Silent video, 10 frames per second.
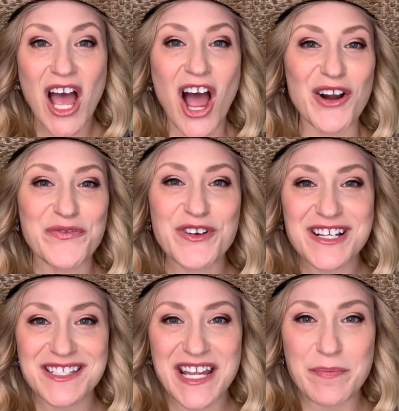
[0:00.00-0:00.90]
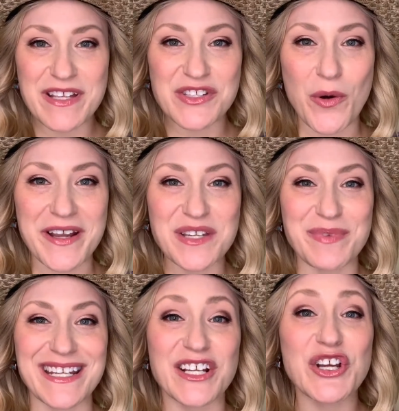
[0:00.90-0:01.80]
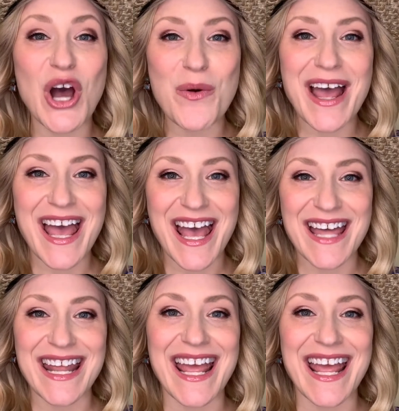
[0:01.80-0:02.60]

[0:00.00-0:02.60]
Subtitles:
Our first tip is going to be to go ahead